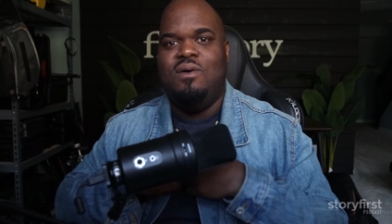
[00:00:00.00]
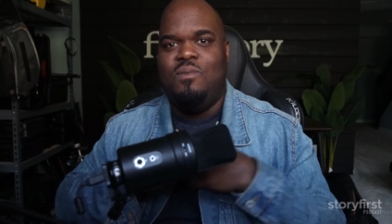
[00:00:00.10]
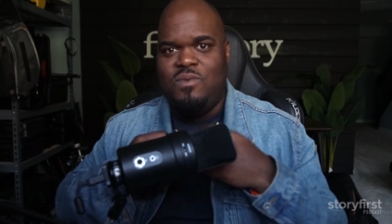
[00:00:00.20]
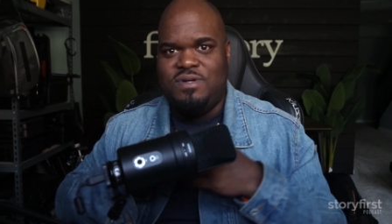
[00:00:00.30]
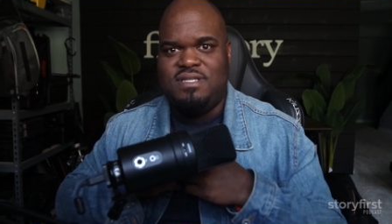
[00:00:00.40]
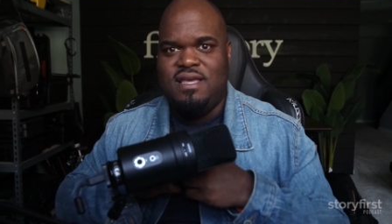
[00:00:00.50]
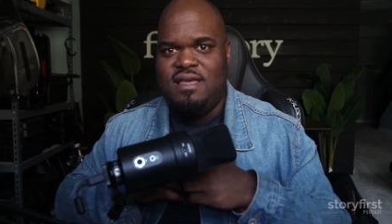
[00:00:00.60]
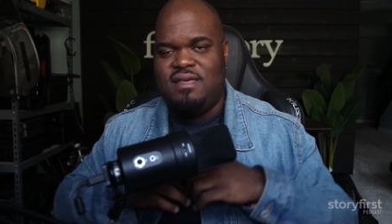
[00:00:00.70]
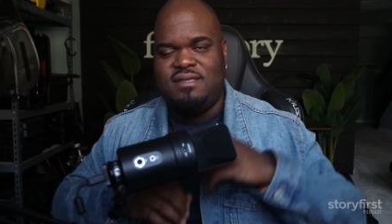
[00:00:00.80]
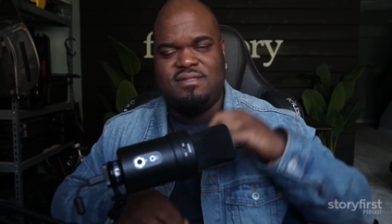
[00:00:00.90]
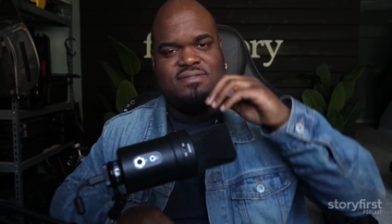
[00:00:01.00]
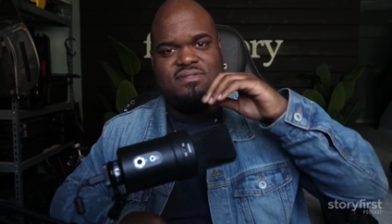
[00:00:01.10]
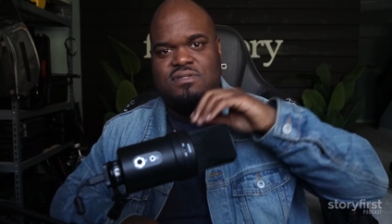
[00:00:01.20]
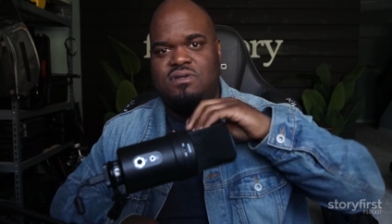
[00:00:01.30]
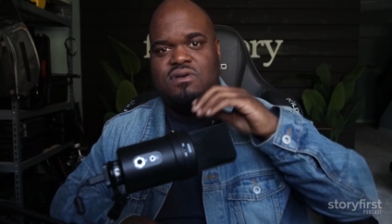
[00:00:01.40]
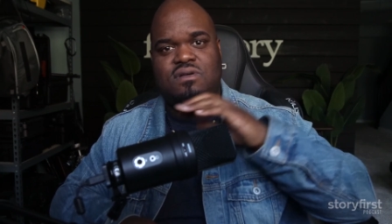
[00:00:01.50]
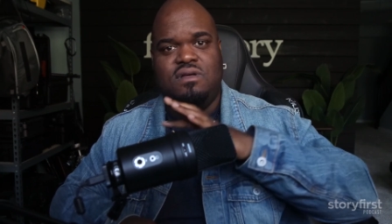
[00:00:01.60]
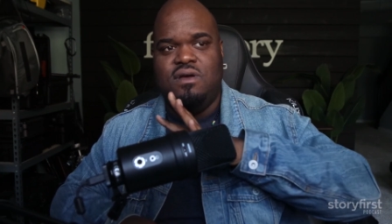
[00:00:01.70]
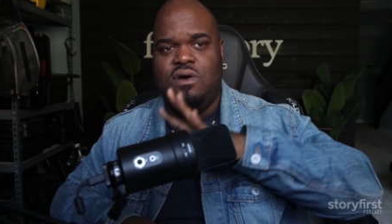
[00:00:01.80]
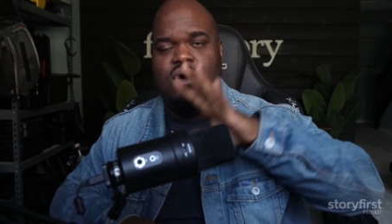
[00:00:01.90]
What we're saying is,
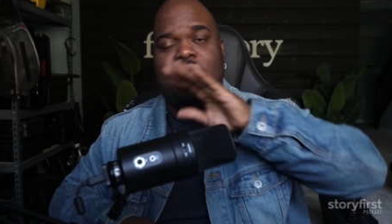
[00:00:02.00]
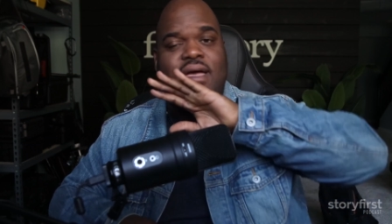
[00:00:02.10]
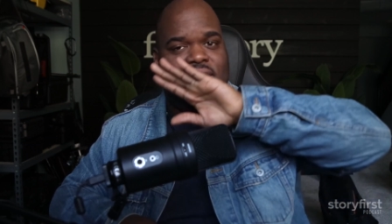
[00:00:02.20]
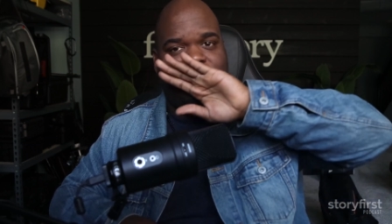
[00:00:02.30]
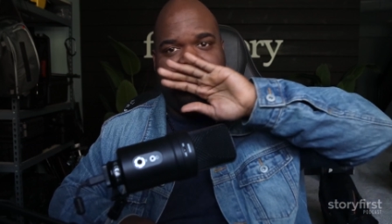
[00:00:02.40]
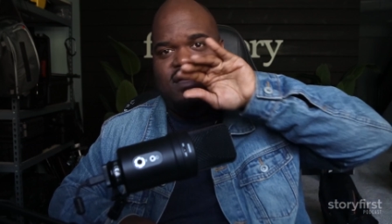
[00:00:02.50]
okay,